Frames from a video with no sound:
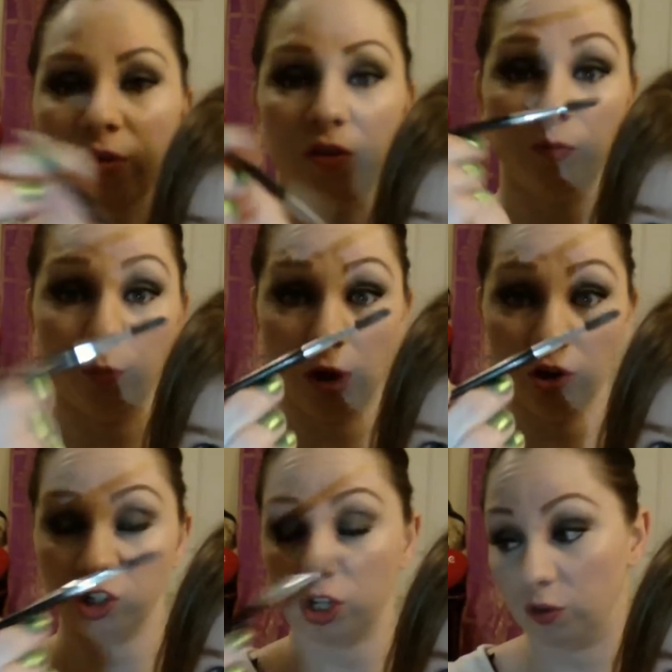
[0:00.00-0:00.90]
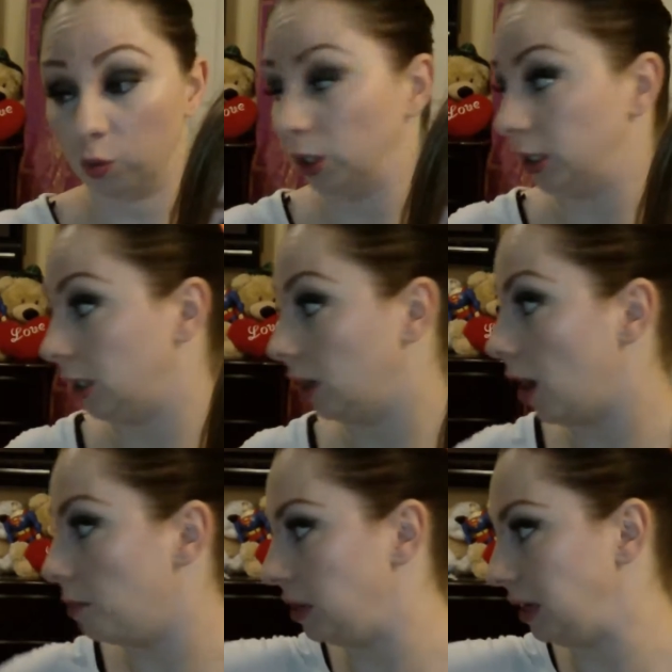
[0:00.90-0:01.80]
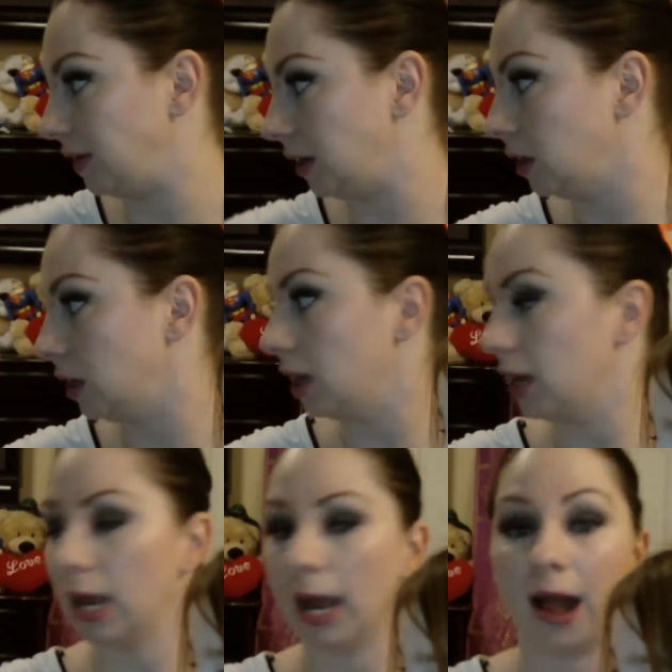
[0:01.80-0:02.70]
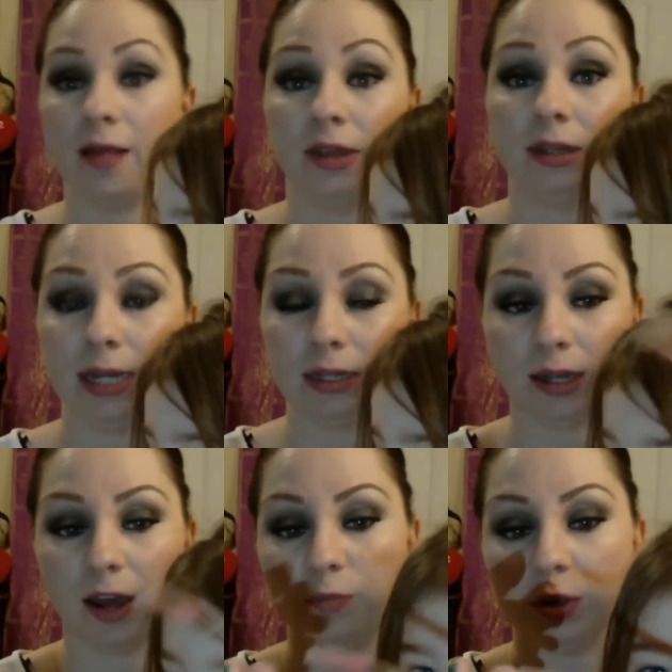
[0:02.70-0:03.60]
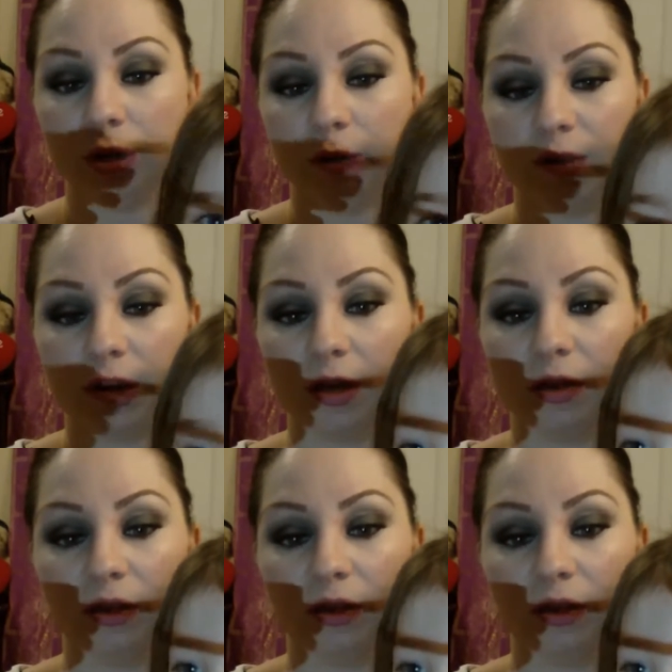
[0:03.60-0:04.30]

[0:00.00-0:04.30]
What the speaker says: but this brush is really amazing. And then lately I've been using